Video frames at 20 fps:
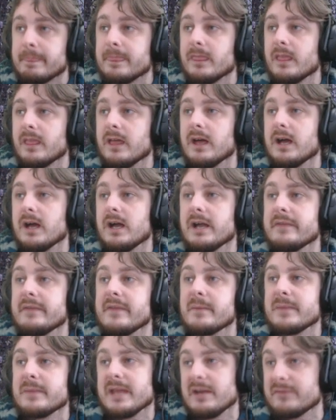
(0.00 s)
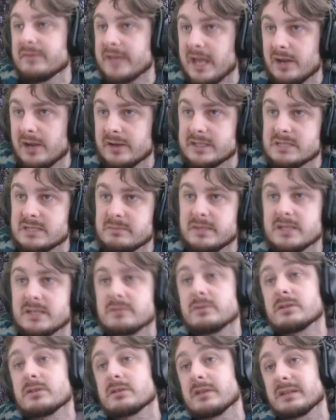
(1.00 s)
And then we have character mix,
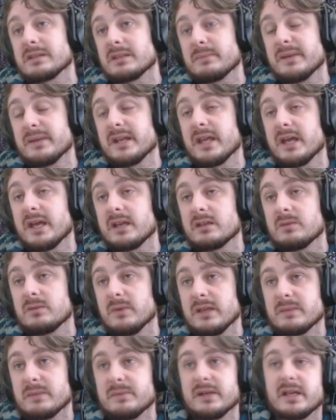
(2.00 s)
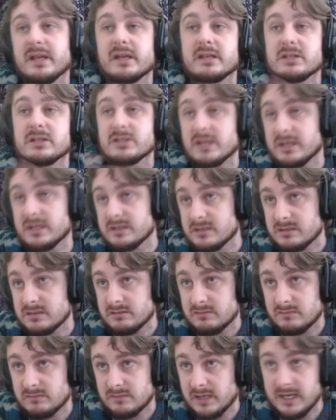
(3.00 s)
which is like the Pit Hack, where the Pit Hack can change
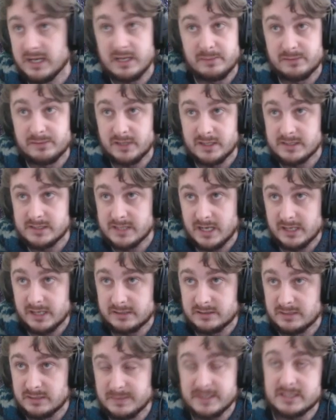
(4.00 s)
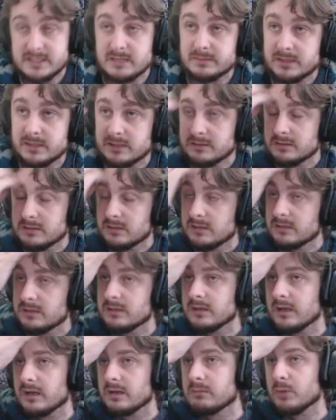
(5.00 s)
any player's character to be something
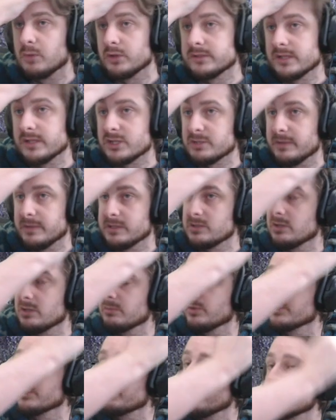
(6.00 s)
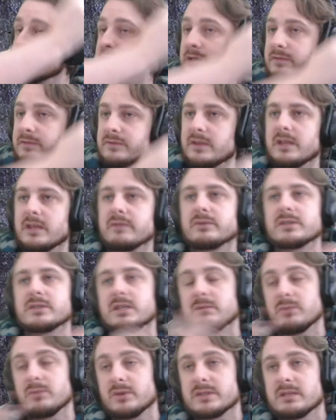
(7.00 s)
more detrimental or more positive for the evil
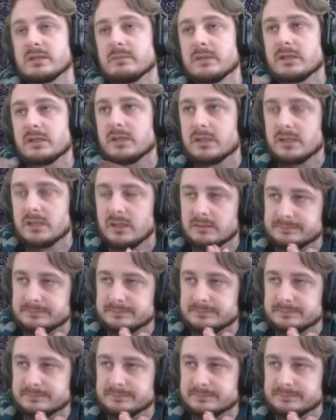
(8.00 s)
team or something like that.